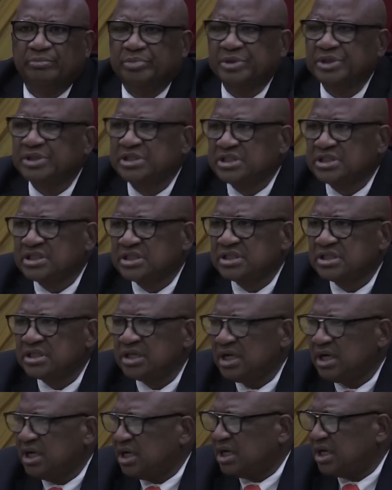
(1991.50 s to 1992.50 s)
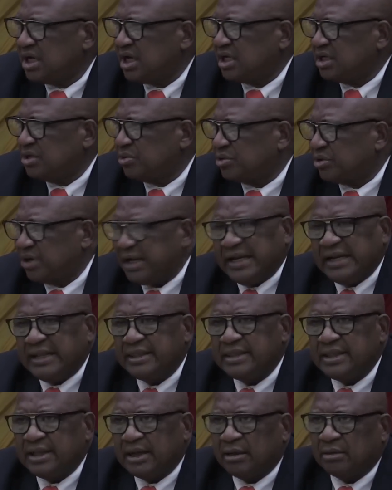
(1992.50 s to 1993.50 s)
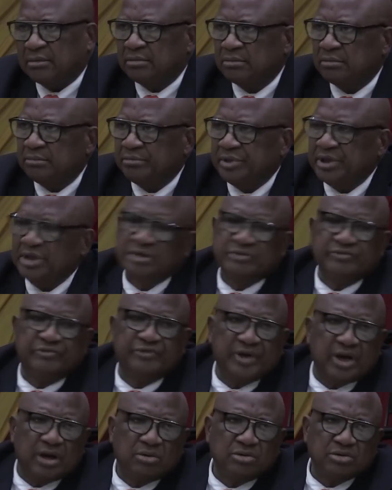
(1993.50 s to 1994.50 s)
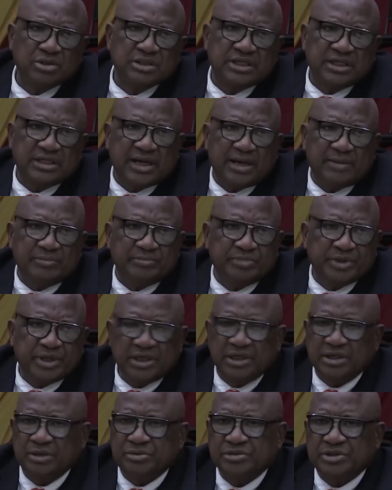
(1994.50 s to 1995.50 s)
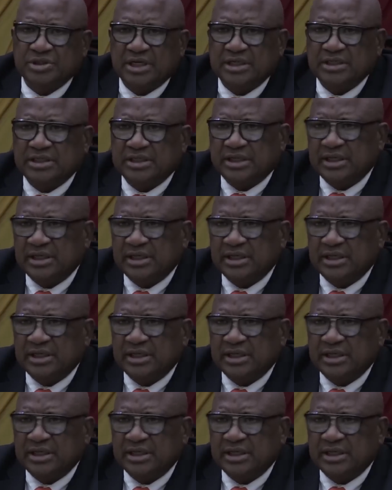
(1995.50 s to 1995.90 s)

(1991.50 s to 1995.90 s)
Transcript: beasts and or anything, be it vehicles that I'm beginning to start